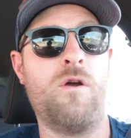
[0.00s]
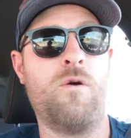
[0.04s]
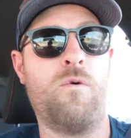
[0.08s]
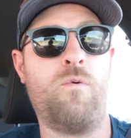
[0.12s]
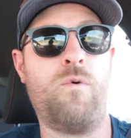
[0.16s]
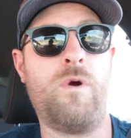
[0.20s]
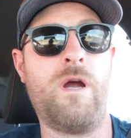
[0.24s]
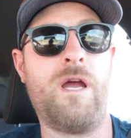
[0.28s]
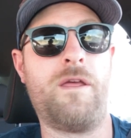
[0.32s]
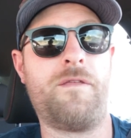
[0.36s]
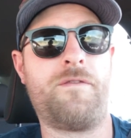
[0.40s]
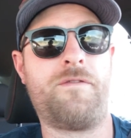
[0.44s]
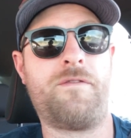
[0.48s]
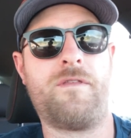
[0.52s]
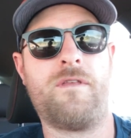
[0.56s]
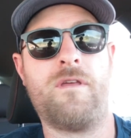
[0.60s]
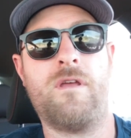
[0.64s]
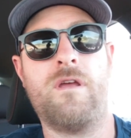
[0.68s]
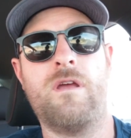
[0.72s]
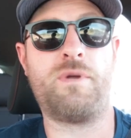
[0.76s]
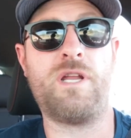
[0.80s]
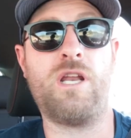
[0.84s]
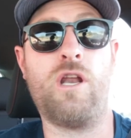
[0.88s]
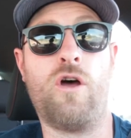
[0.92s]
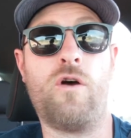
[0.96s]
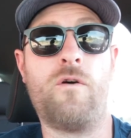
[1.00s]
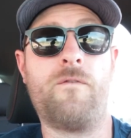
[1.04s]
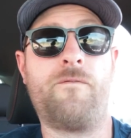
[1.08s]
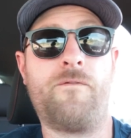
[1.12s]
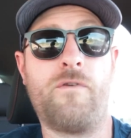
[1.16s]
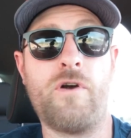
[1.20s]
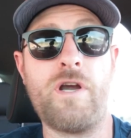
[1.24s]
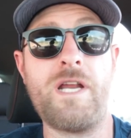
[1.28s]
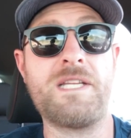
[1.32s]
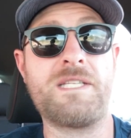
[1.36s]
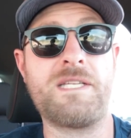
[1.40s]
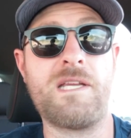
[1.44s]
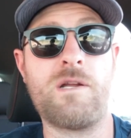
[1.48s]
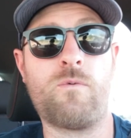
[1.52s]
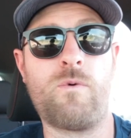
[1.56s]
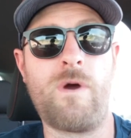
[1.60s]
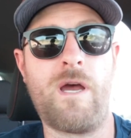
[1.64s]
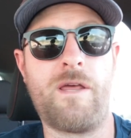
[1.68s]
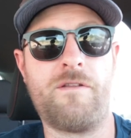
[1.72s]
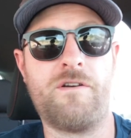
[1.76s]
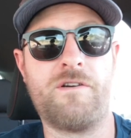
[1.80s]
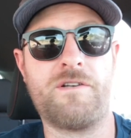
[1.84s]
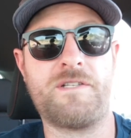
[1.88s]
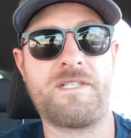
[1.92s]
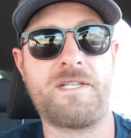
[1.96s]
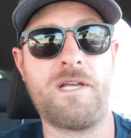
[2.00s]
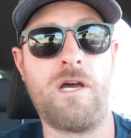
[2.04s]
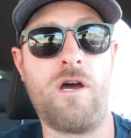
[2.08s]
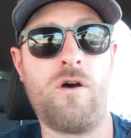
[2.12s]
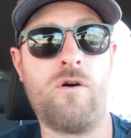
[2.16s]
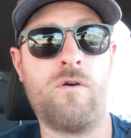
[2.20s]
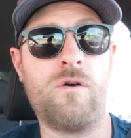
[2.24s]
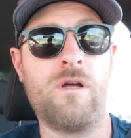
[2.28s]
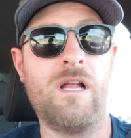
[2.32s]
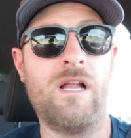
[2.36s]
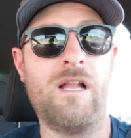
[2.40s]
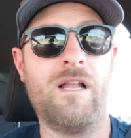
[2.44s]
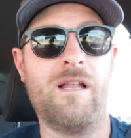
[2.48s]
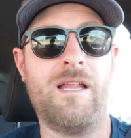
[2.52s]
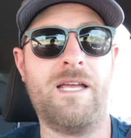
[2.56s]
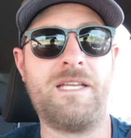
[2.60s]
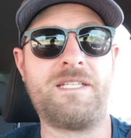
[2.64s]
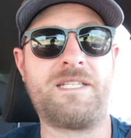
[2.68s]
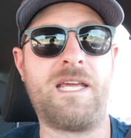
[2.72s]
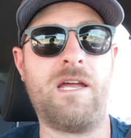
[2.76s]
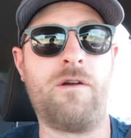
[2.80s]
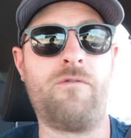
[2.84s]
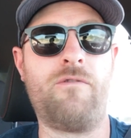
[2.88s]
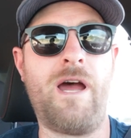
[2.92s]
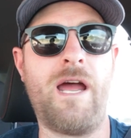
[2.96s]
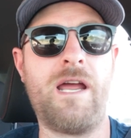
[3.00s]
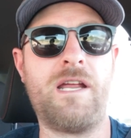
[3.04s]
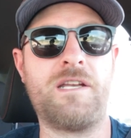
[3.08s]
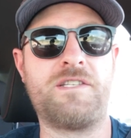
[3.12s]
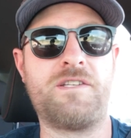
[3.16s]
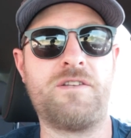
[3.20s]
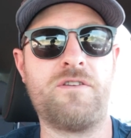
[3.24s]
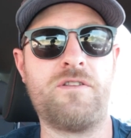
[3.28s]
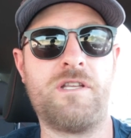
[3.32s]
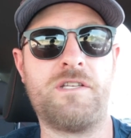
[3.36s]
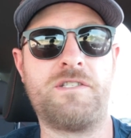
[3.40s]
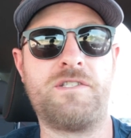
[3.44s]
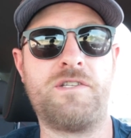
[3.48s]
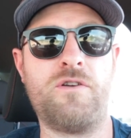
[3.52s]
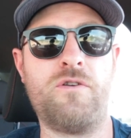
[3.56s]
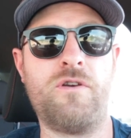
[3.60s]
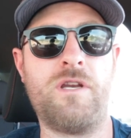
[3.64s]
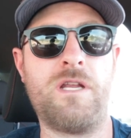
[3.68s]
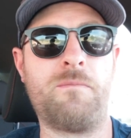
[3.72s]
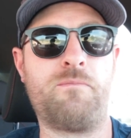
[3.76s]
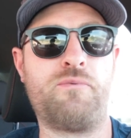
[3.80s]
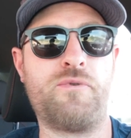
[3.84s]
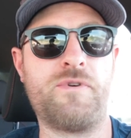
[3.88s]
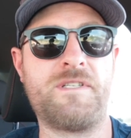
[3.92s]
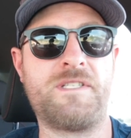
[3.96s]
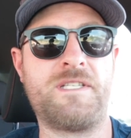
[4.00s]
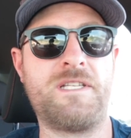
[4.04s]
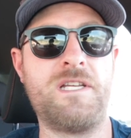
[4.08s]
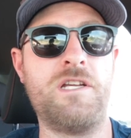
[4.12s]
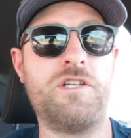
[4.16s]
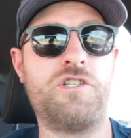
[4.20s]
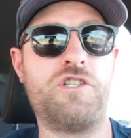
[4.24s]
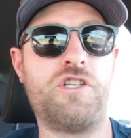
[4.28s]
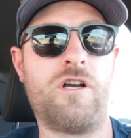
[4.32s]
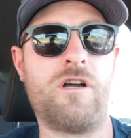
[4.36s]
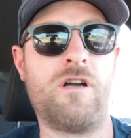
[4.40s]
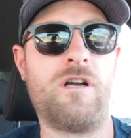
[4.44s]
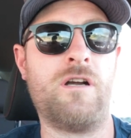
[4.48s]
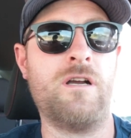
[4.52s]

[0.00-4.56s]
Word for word: with below freezing weather. So let's get right into the tuning procedure.